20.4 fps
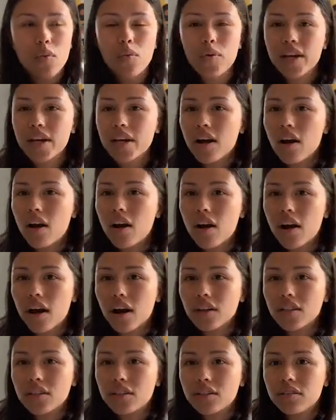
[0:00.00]
we
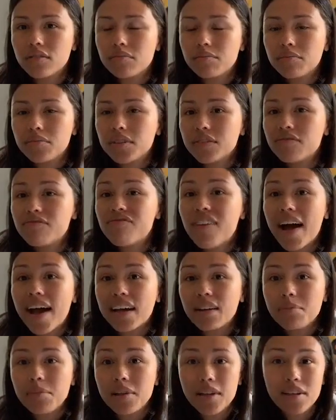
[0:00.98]
are
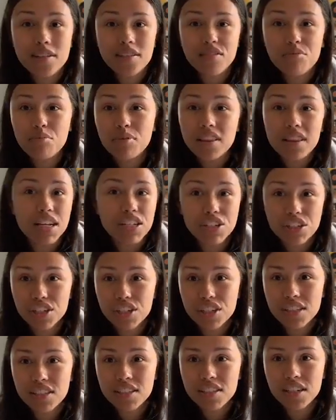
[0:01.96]
divine beings of
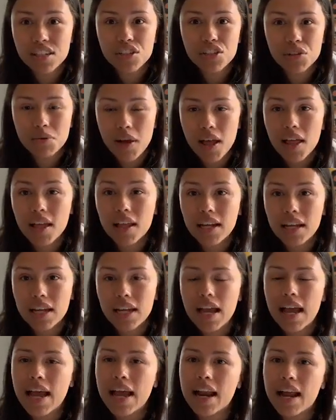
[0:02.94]
pleasure and
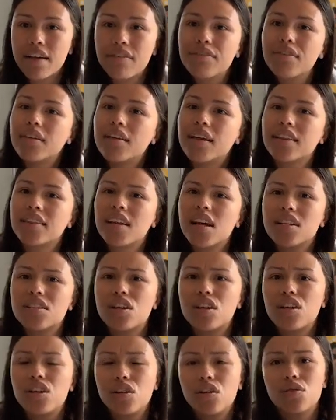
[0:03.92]
sensuality, and I feel like that's
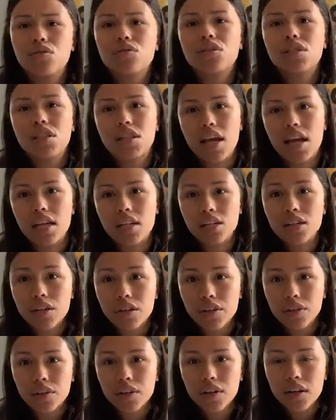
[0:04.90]
a huge thing
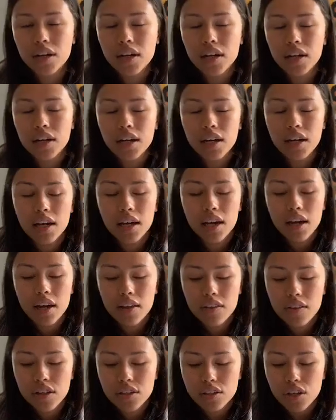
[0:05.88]
too.
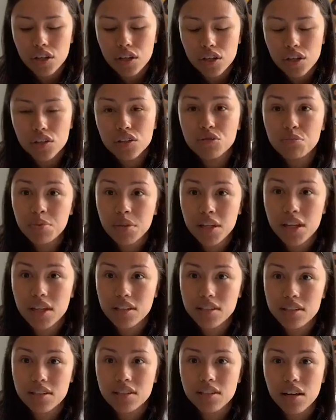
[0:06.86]
That's a huge
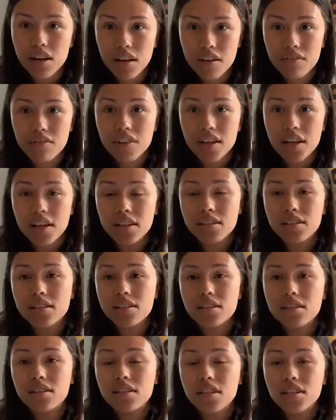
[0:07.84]
piece of
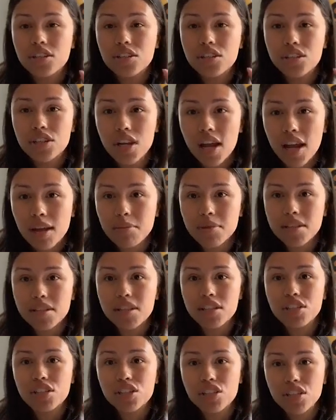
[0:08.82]
this shame, is
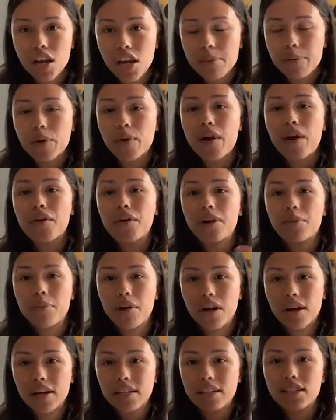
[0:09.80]
the shame around our
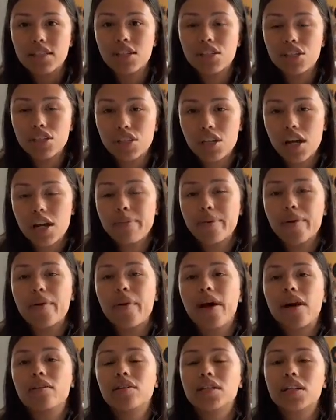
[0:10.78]
bodies, the shame
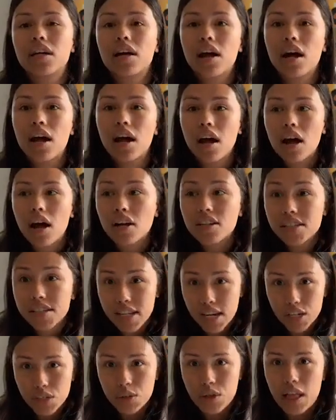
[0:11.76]
around our
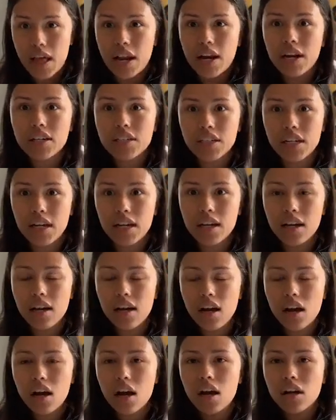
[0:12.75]
sexual energy,
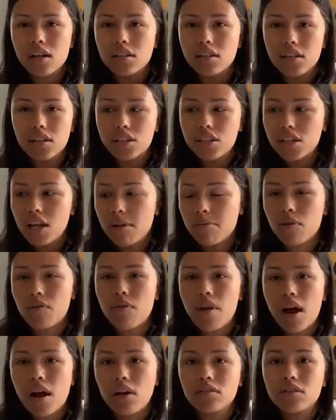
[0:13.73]
the shame
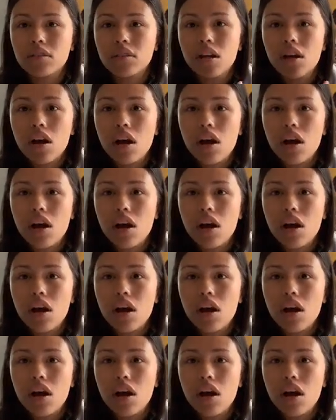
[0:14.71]
around